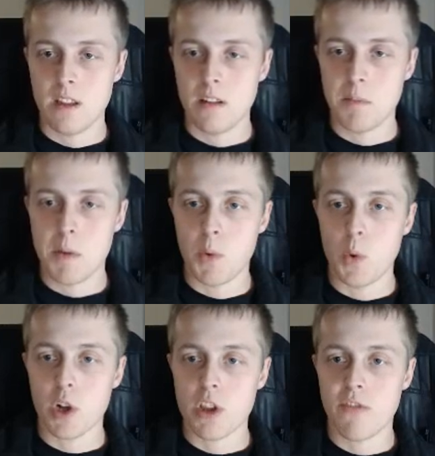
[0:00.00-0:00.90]
people who
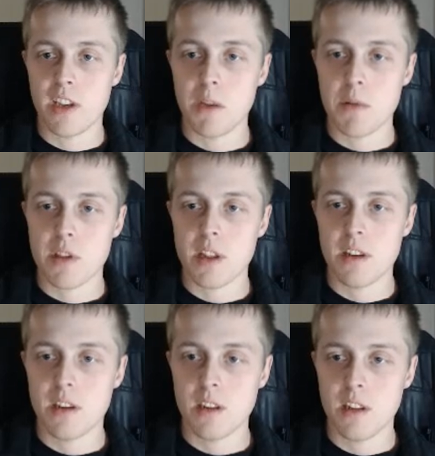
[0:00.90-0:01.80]
watch 50%
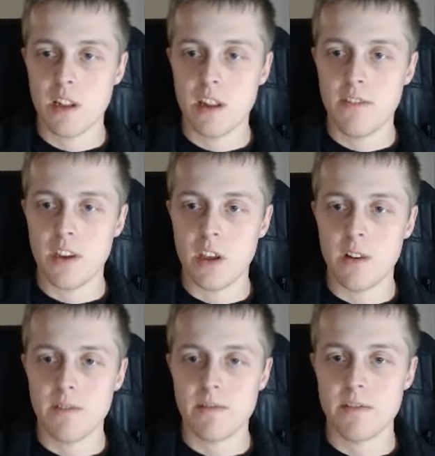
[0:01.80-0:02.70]
of the video,